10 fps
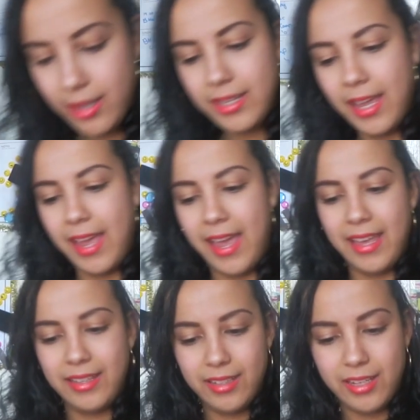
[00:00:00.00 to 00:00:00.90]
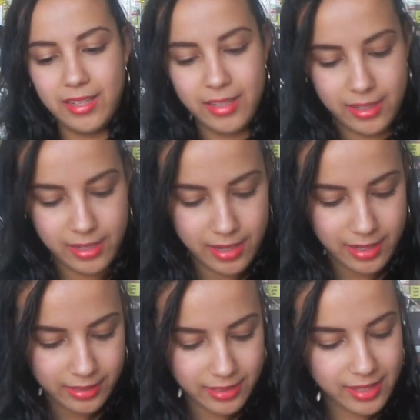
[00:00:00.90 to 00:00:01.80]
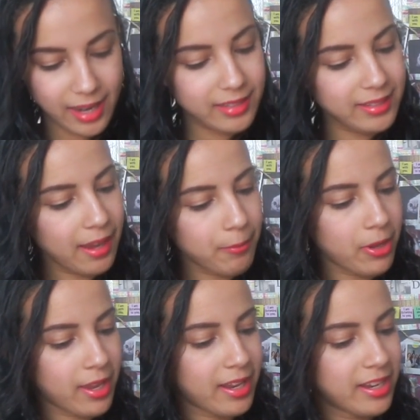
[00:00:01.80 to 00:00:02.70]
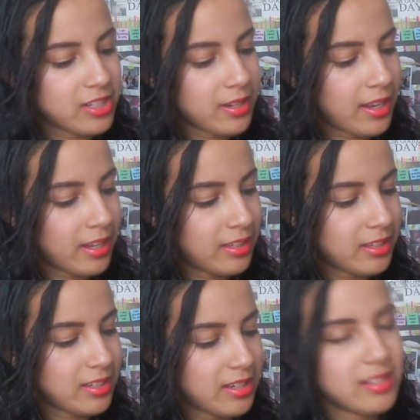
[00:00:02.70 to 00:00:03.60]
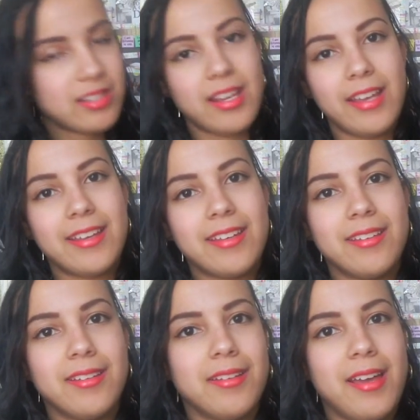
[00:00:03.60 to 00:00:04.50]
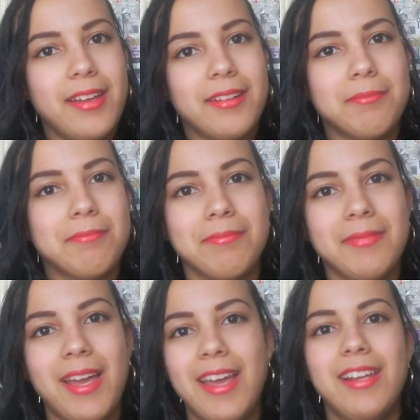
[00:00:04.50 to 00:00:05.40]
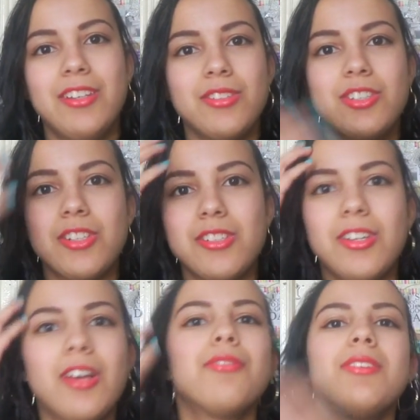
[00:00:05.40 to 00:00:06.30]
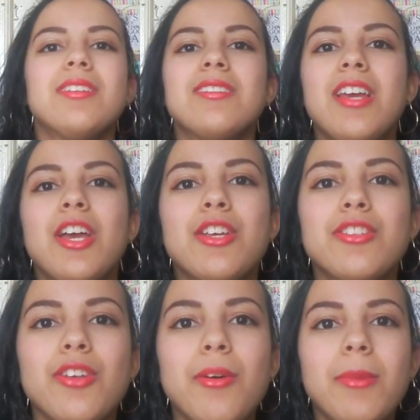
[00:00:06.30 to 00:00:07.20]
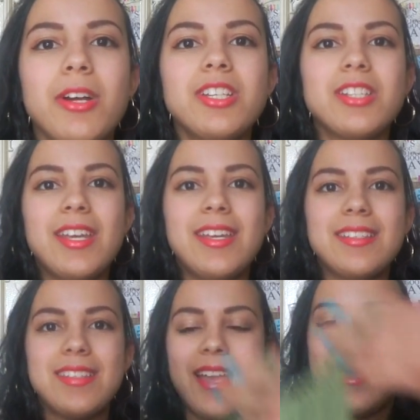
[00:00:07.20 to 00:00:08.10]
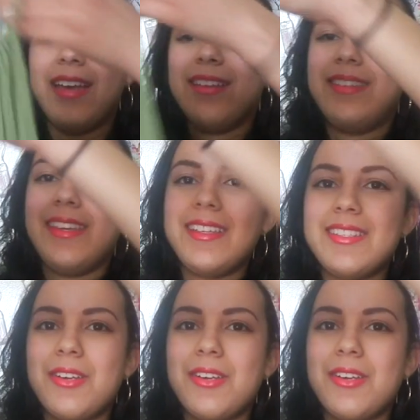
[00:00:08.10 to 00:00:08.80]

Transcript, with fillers: okay, and the second thing I bought at H&M this is like I I just love this so much is this